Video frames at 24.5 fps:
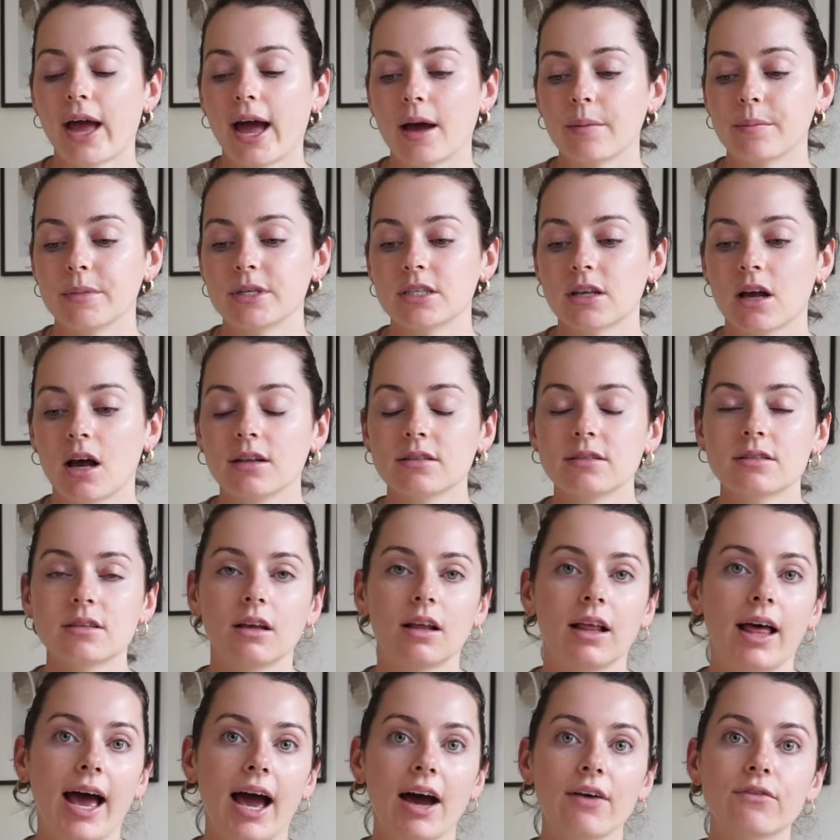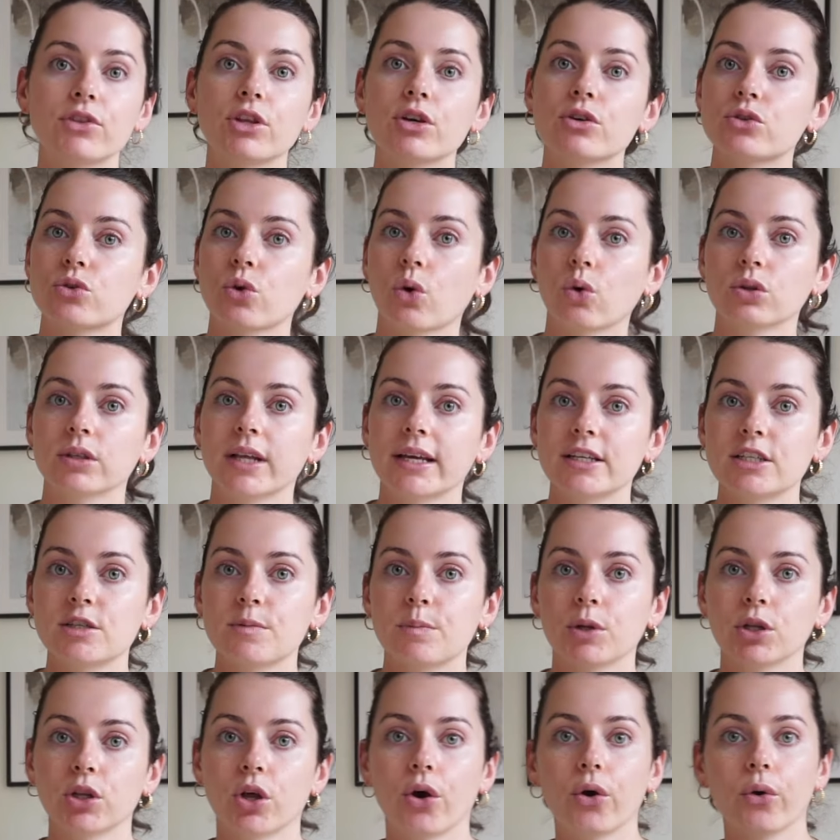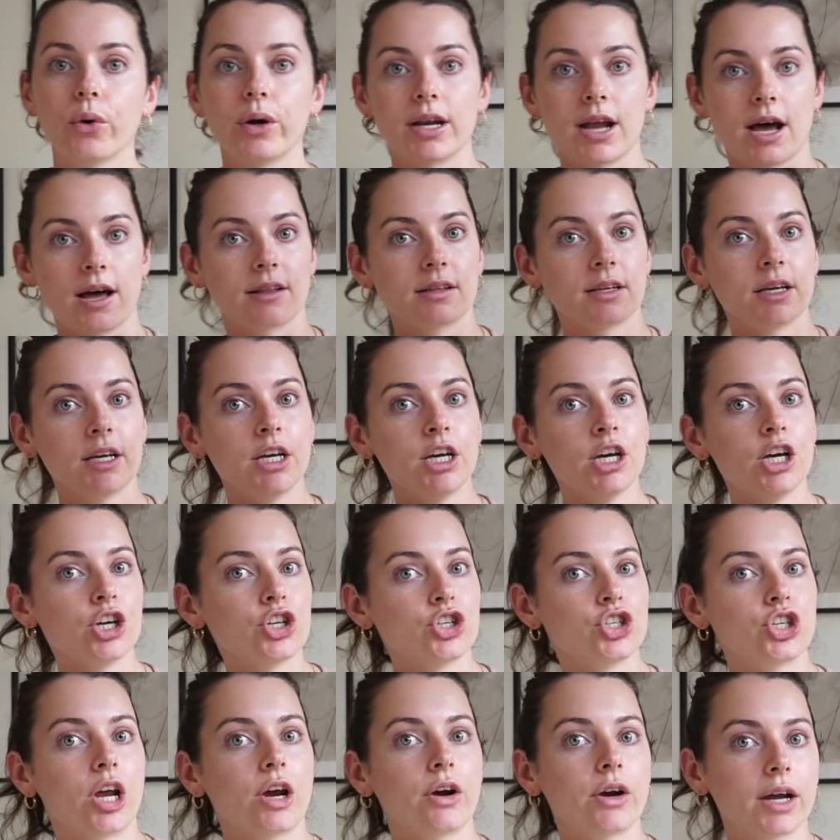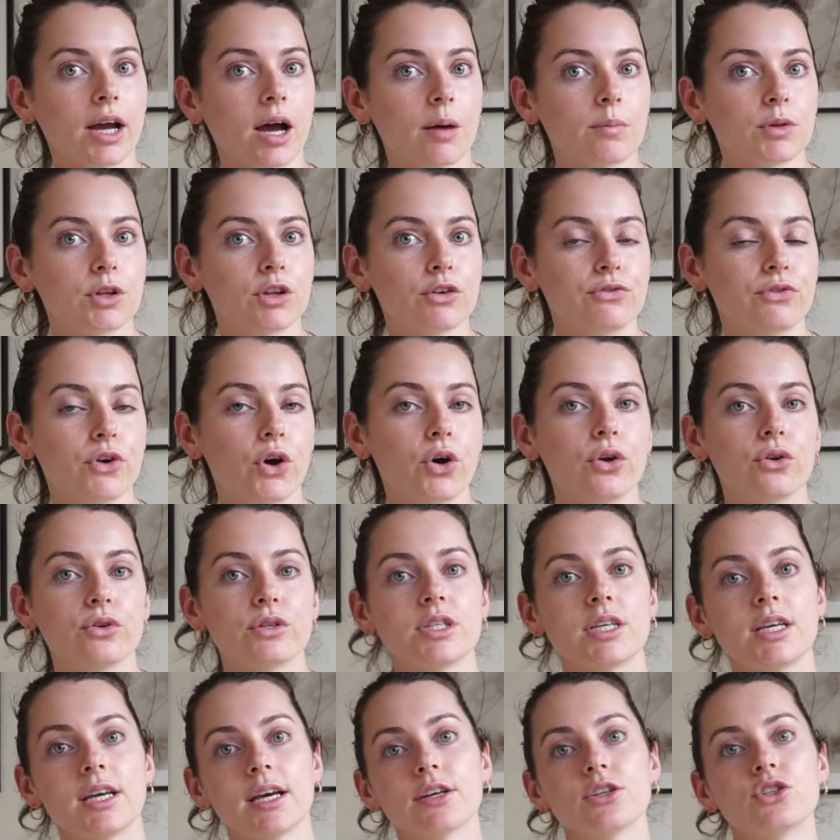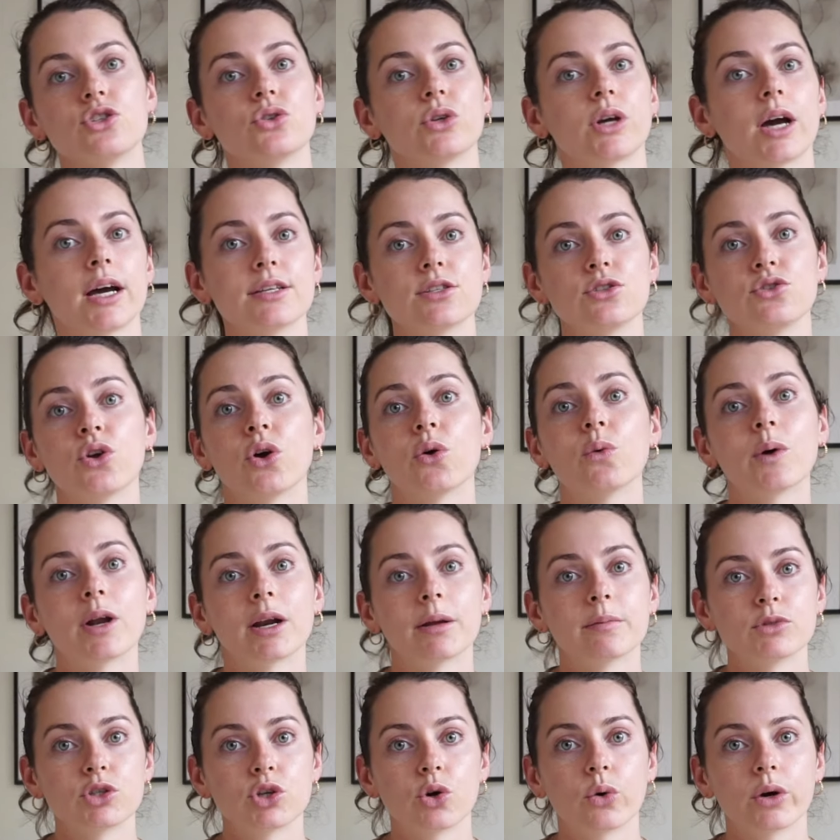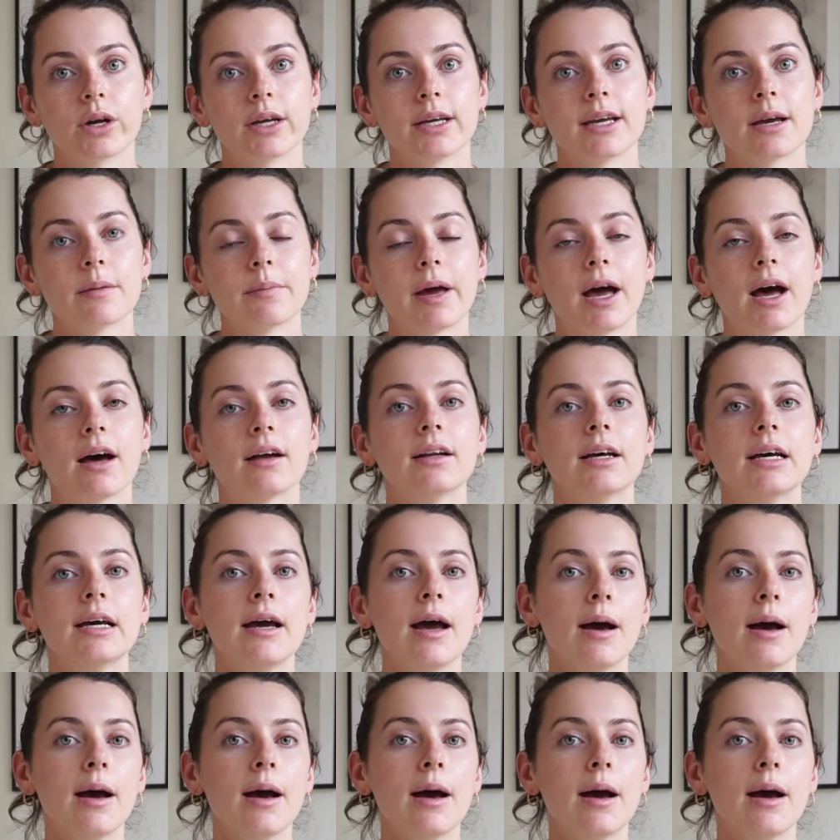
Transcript: Amazon. So I'll have those all linked below, and I'll share a couple of photos here so you guys know what I'm talking about.